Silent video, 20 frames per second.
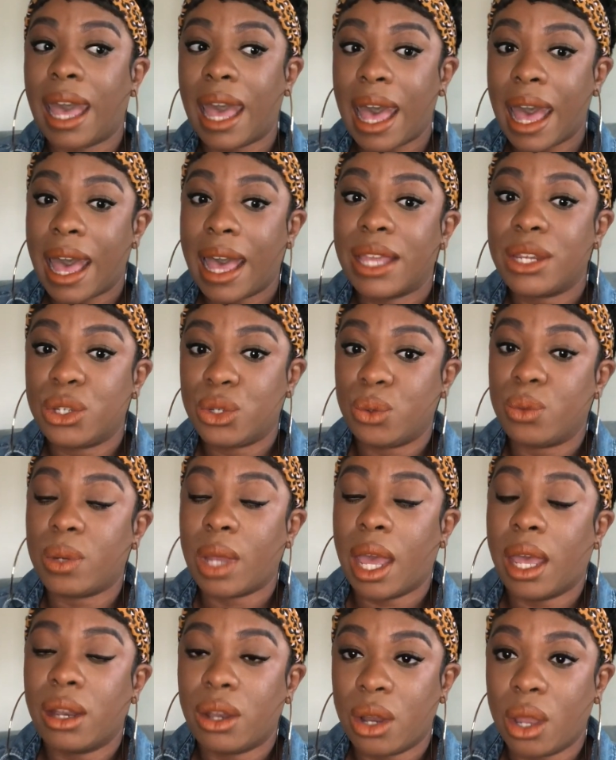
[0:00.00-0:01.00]
I do
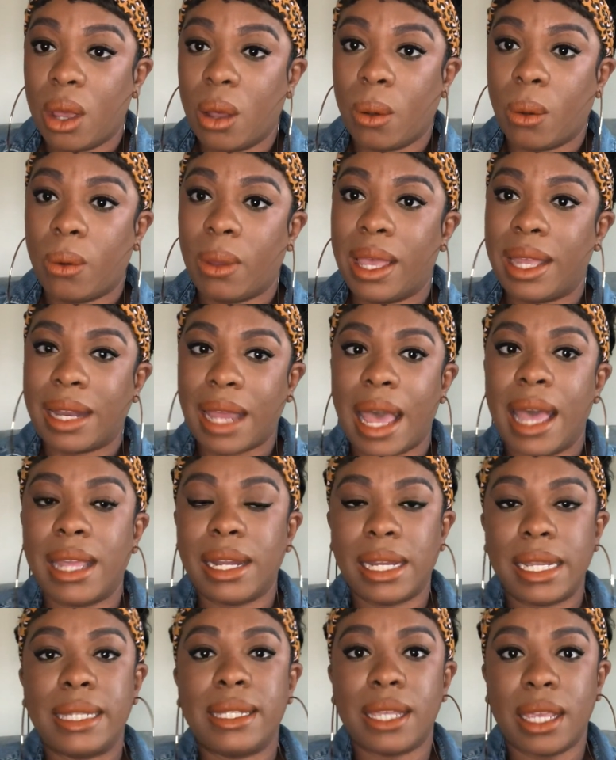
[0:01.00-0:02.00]
not know and I
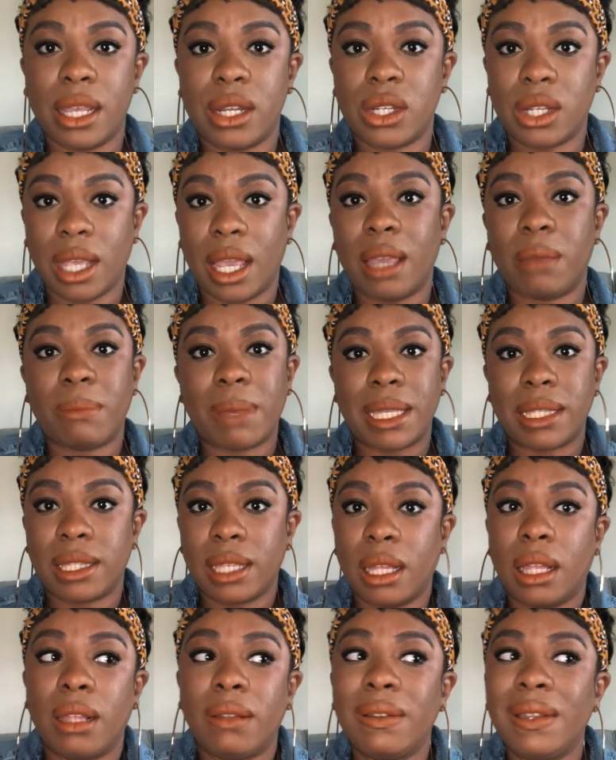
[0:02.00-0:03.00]
need to educate
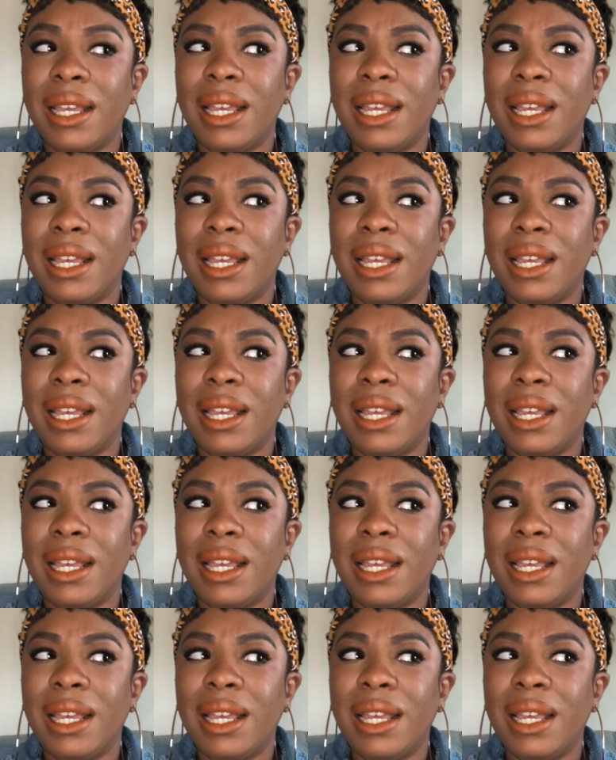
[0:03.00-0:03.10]
myself.